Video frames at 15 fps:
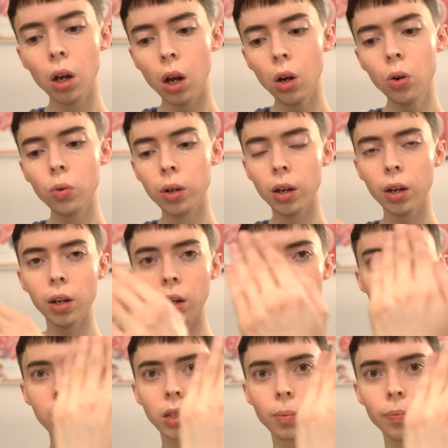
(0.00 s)
Oh,
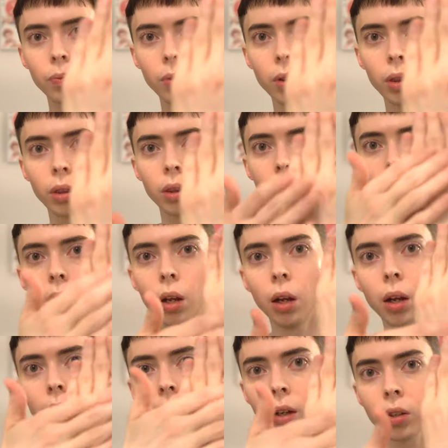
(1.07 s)
nice.
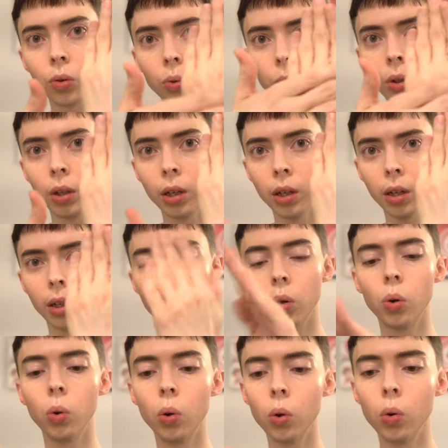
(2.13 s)
That's really
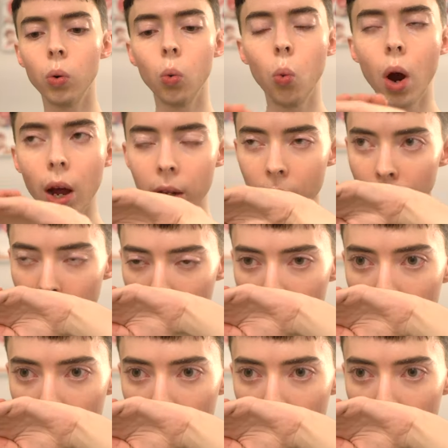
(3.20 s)
wet.